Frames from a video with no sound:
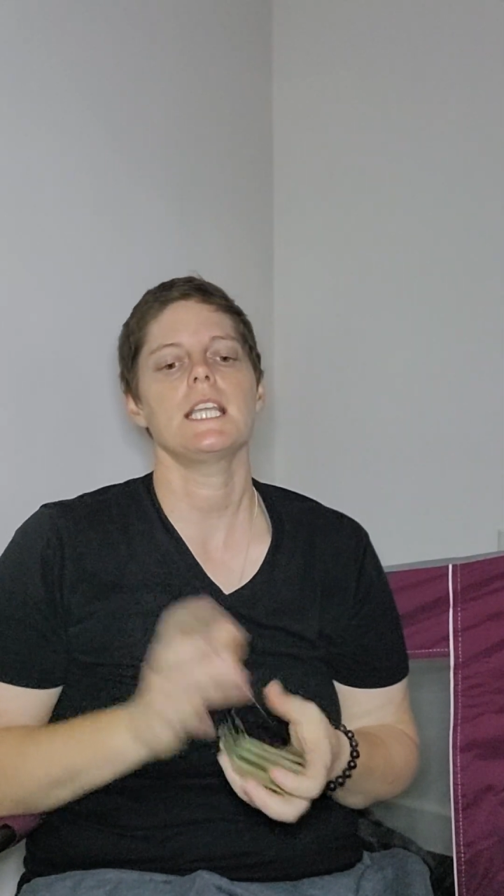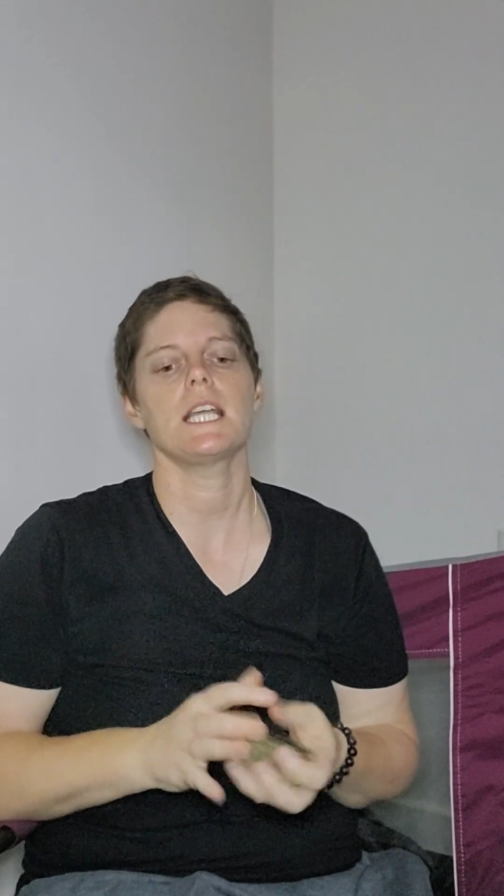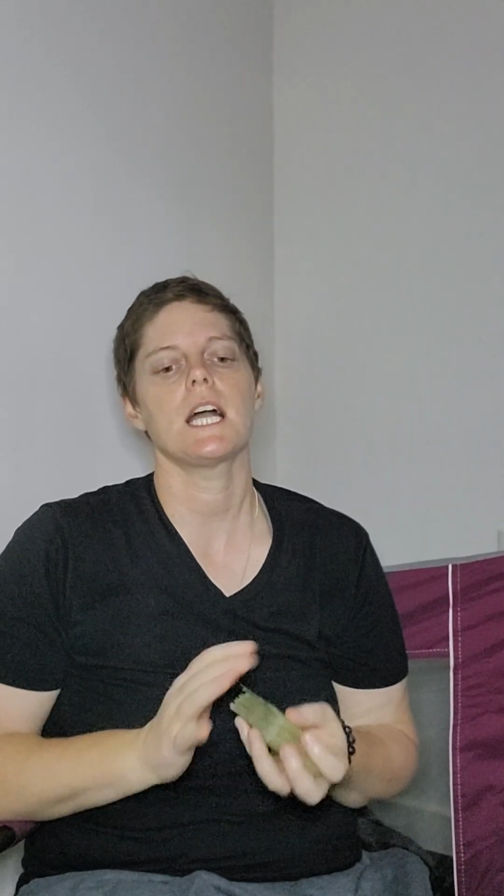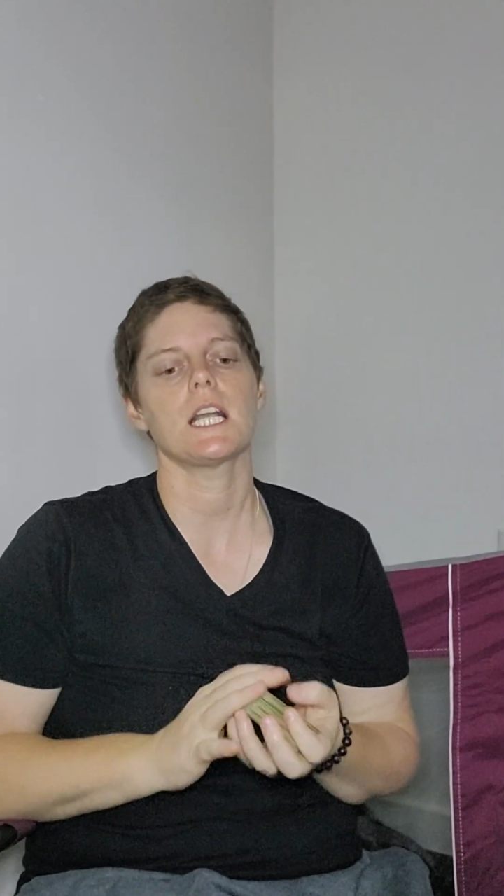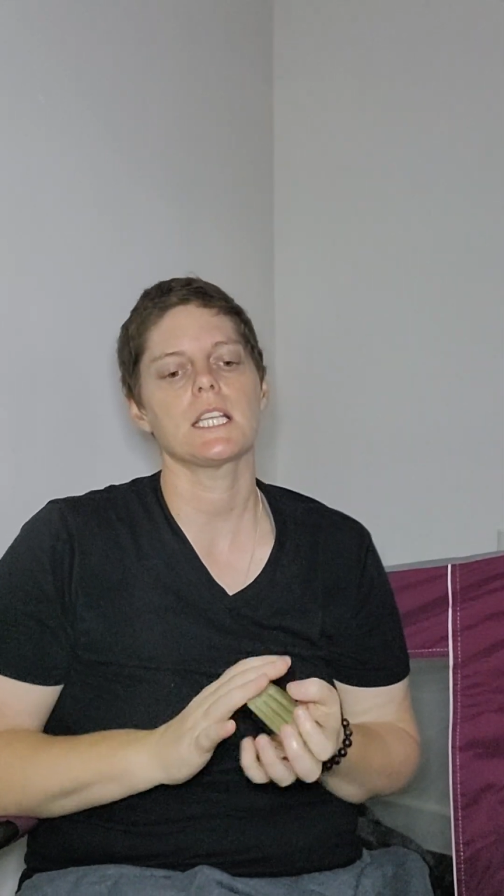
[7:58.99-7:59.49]

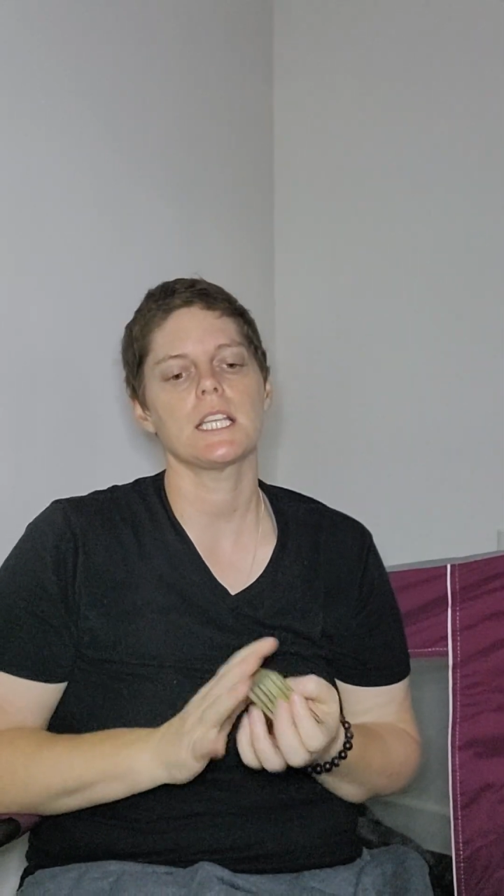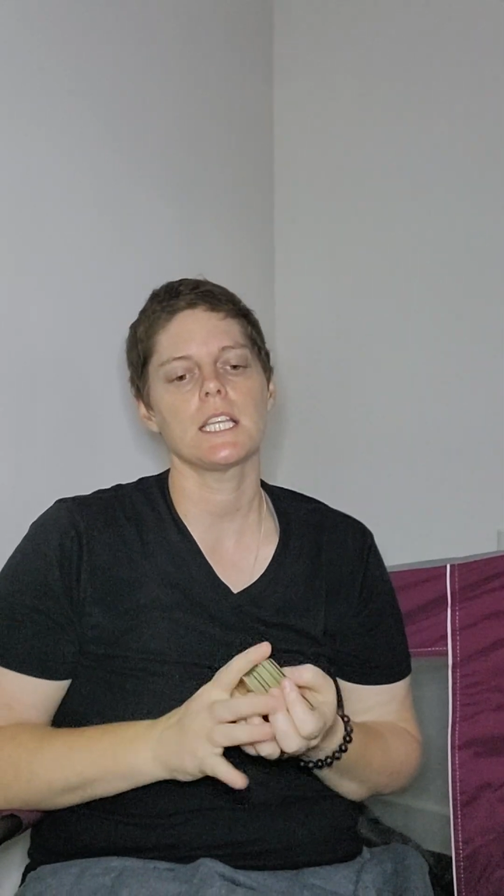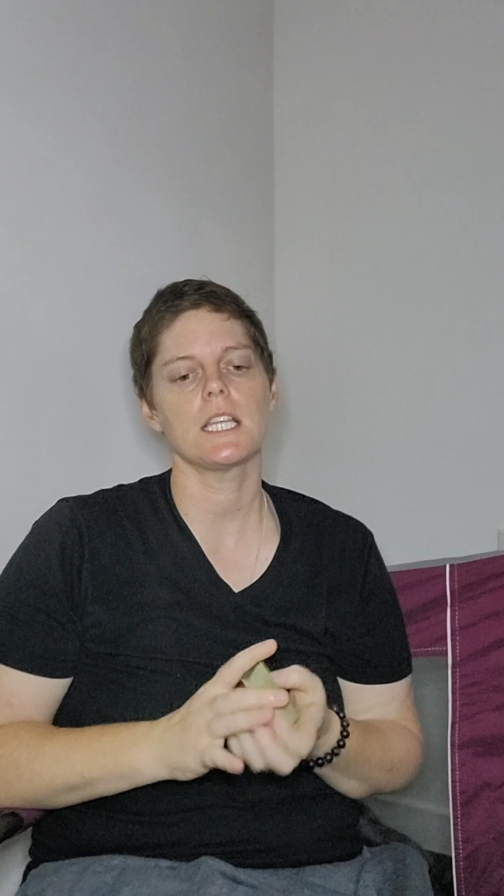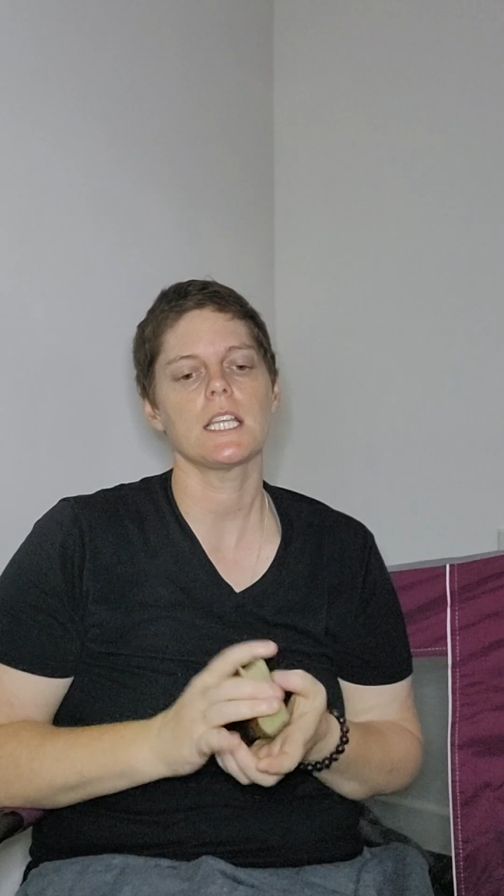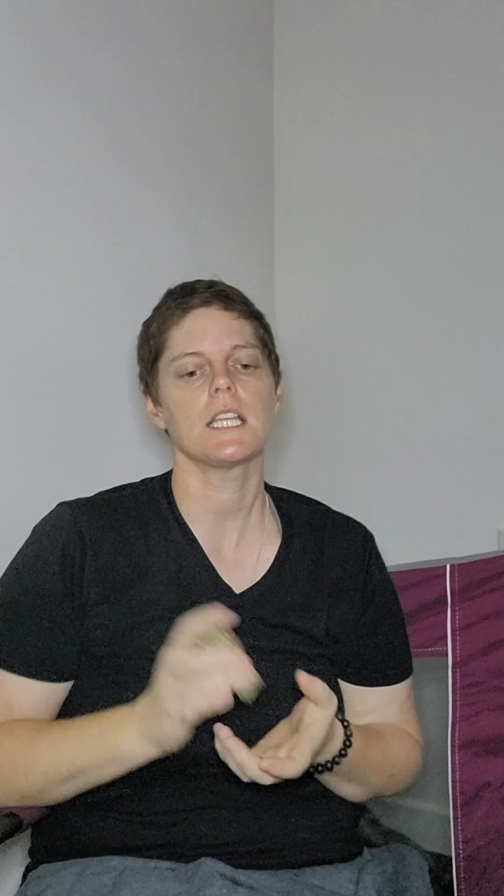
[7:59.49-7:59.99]

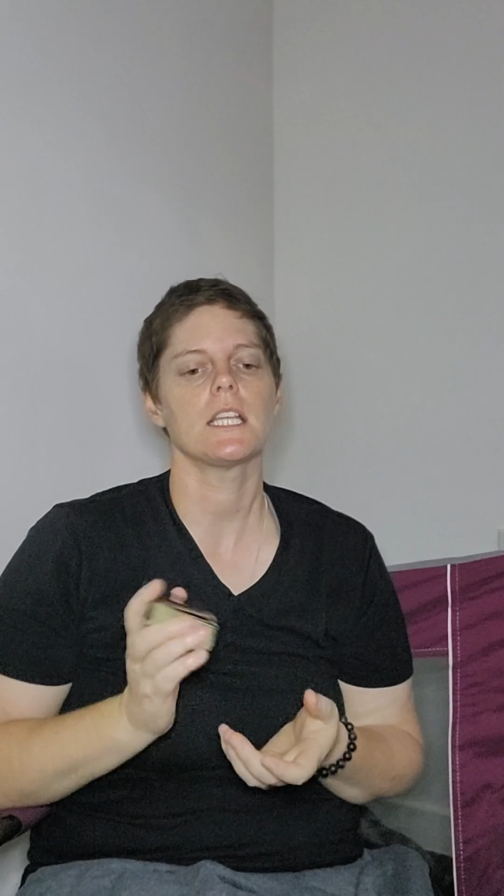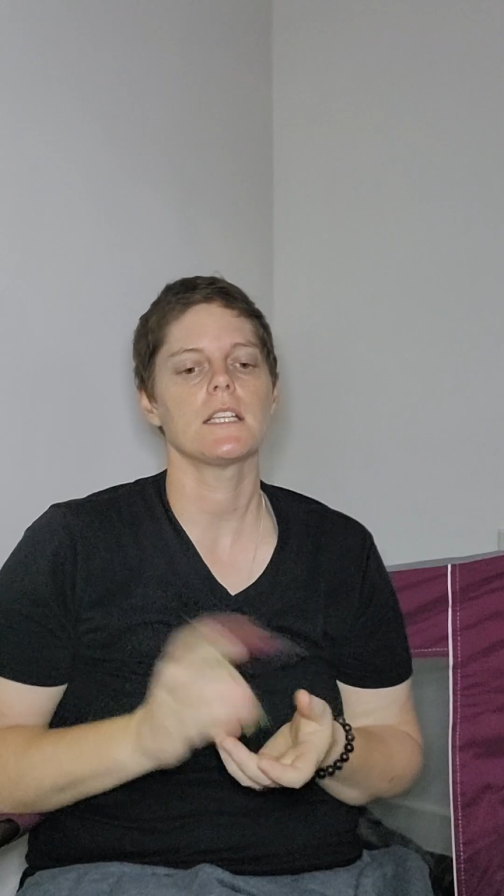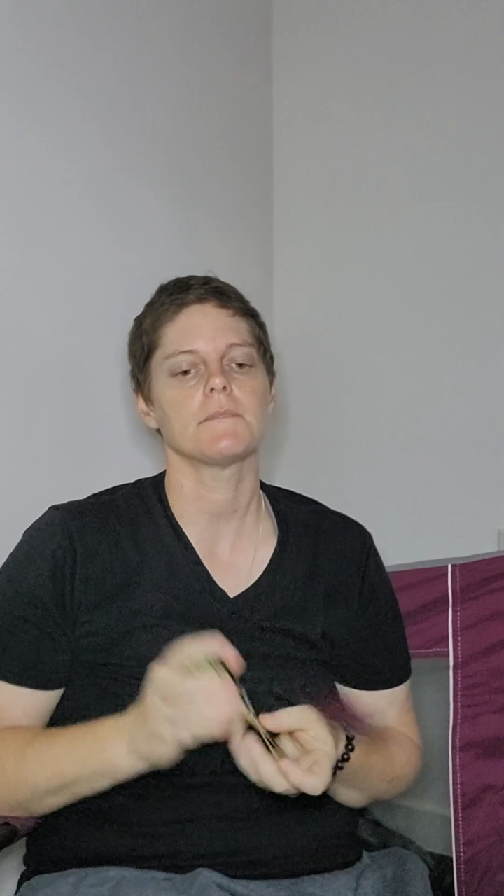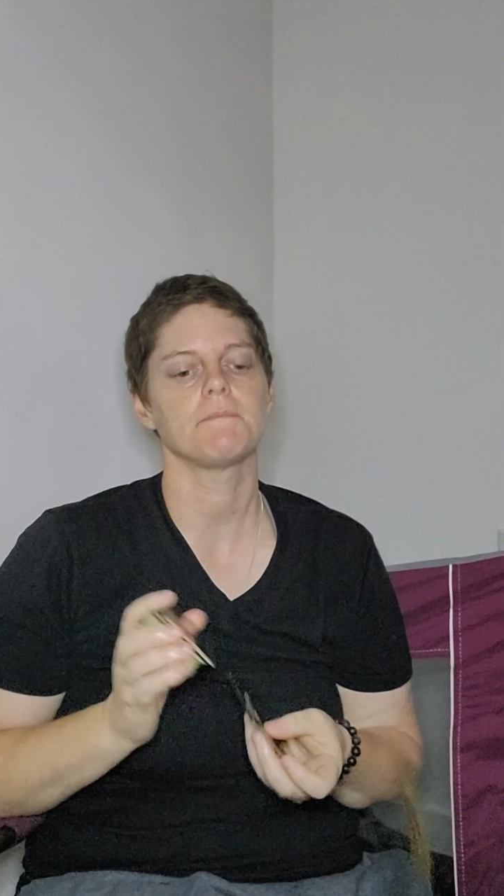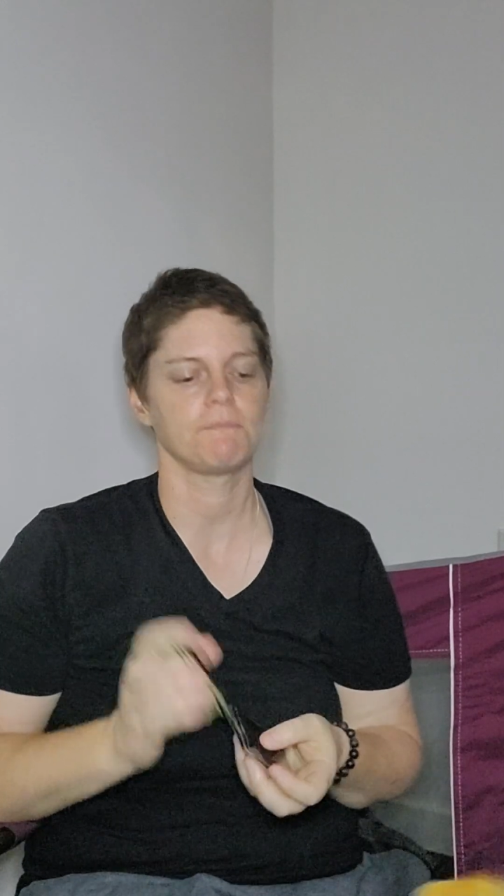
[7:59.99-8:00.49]
yucky?